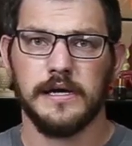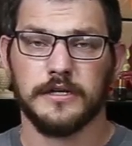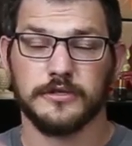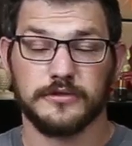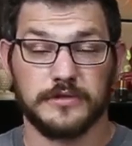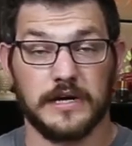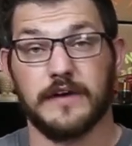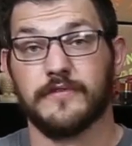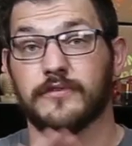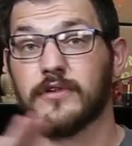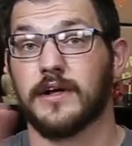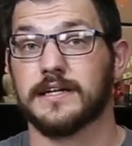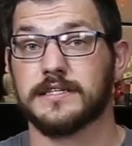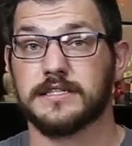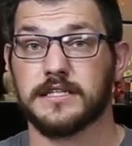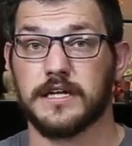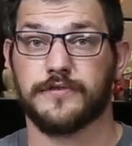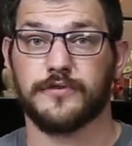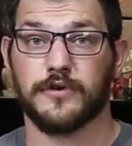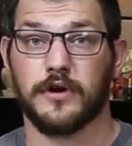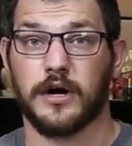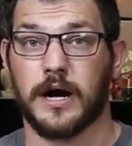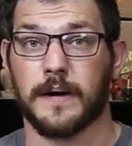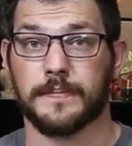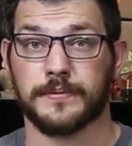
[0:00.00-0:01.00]
So I have lots of
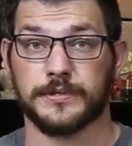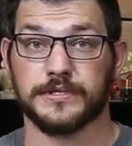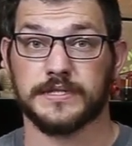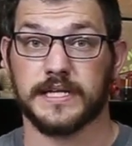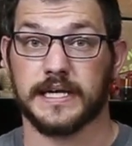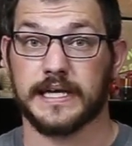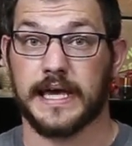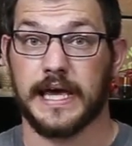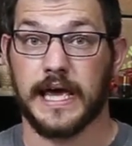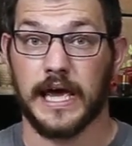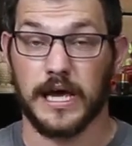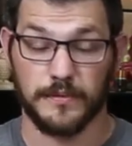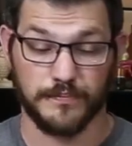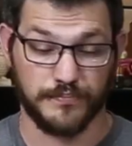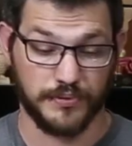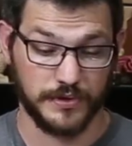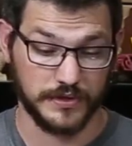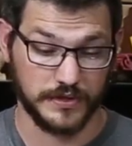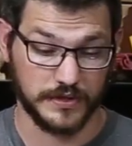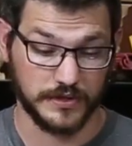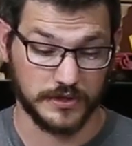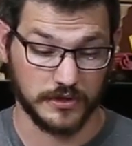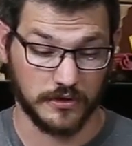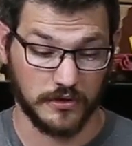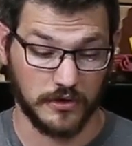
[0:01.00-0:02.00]
different options I can
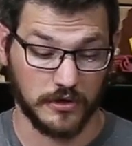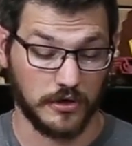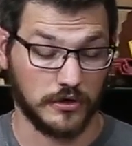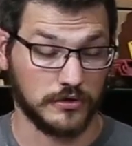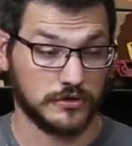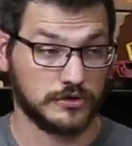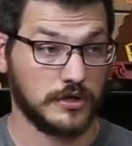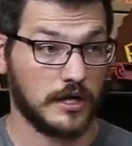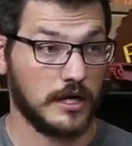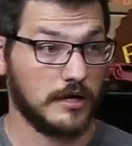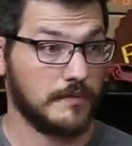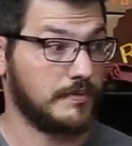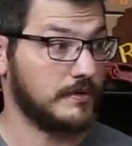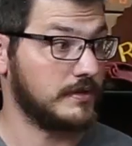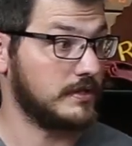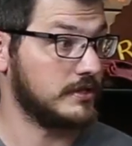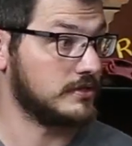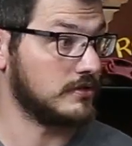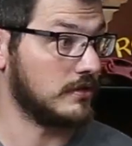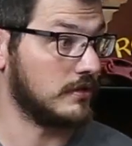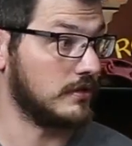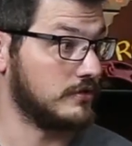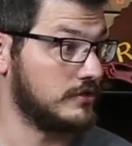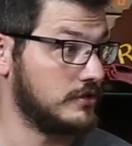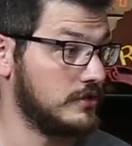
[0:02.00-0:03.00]
print this on. I'll try to print
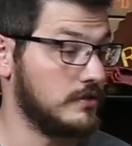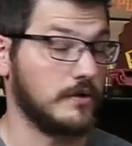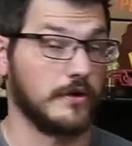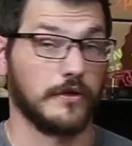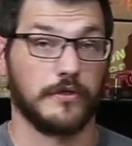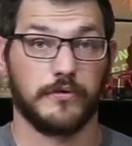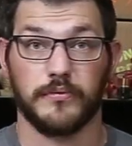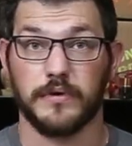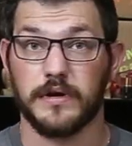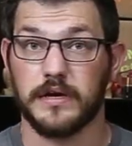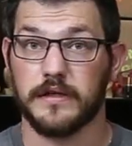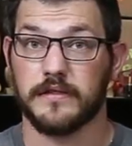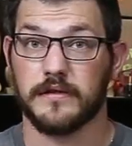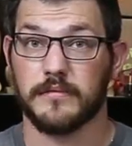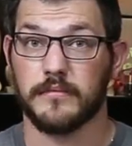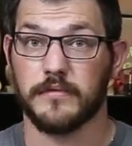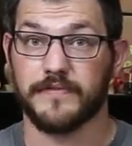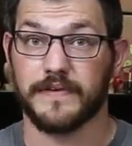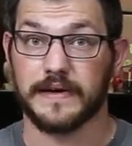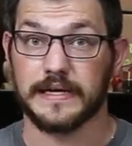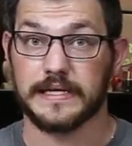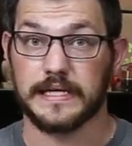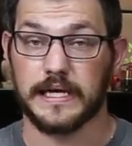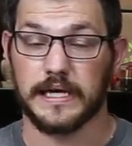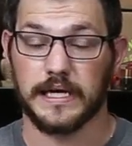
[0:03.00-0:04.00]
this on two or three of them
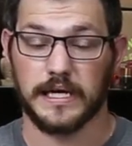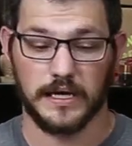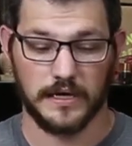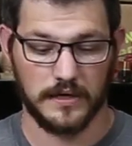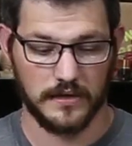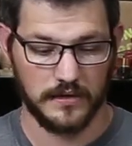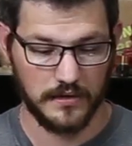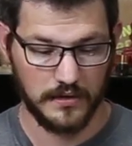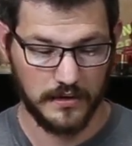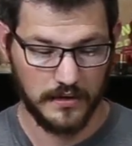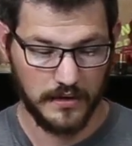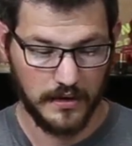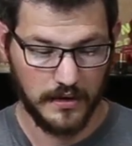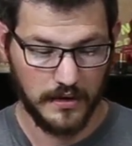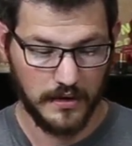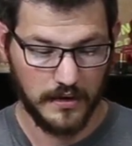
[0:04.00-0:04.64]
if I can.